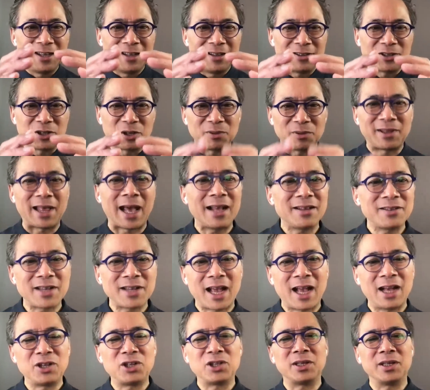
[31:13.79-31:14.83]
So that's
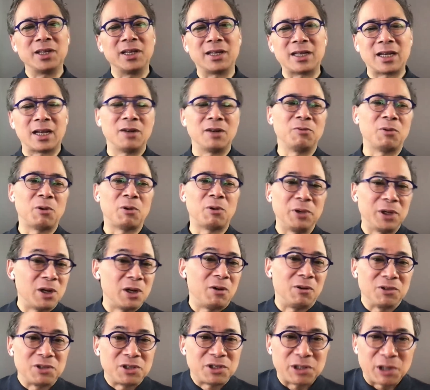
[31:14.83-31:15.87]
actually kind of what we call a
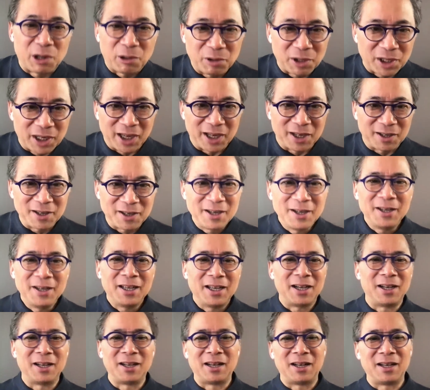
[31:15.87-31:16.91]
surrogate,
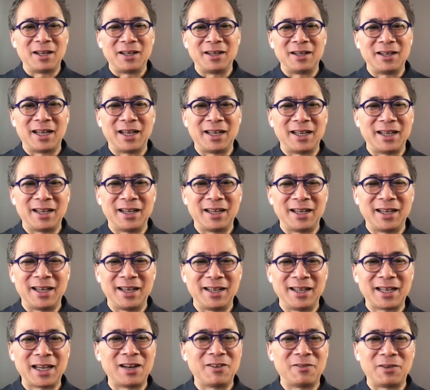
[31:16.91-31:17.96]
a
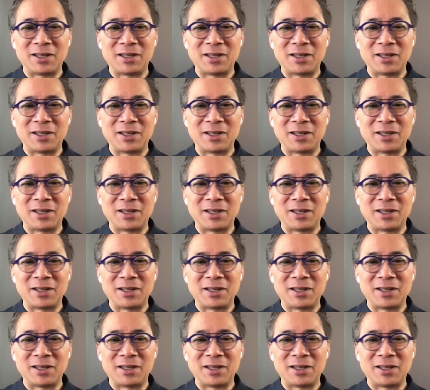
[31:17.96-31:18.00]
kind of a